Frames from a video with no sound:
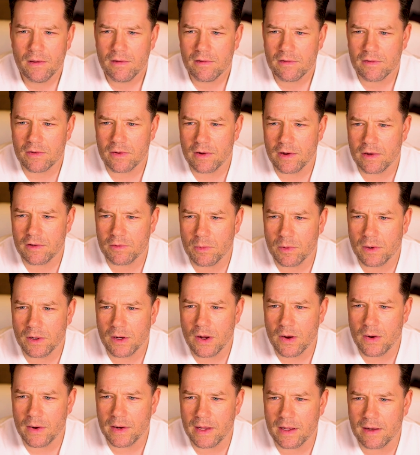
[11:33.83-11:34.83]
So as we're
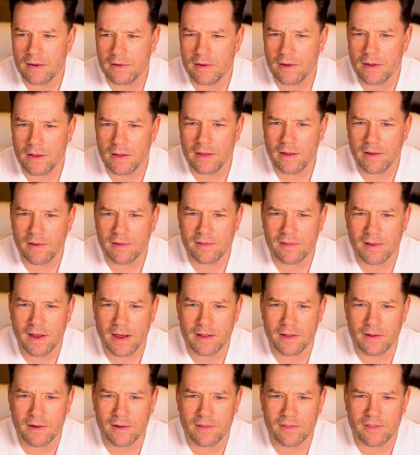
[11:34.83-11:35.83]
going into the
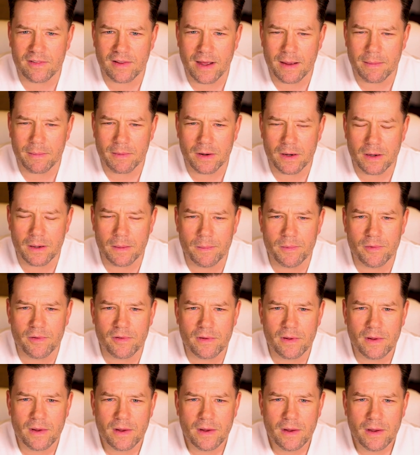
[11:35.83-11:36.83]
southern
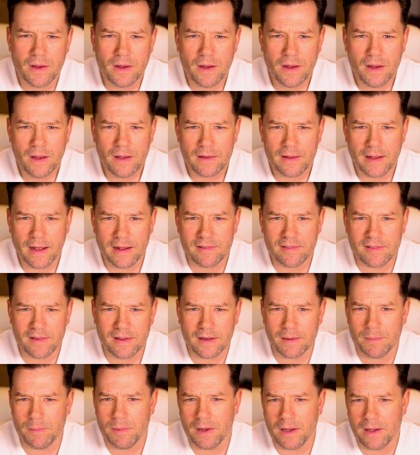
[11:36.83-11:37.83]
suburbs, that's
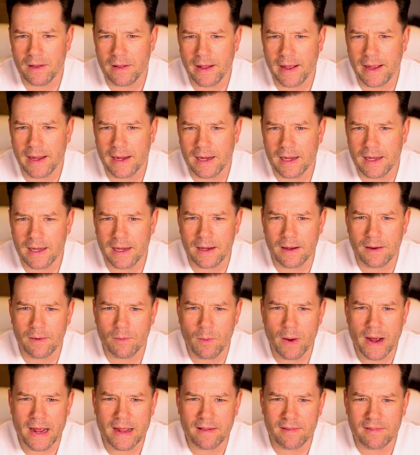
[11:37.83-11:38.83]
going to be like
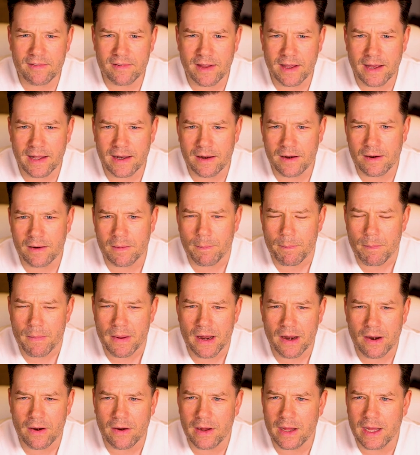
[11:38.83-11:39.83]
White Center,
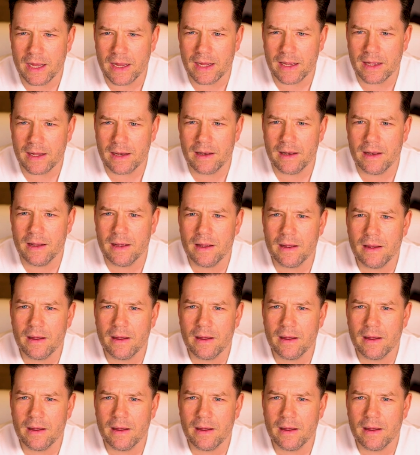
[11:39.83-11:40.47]
Berrien,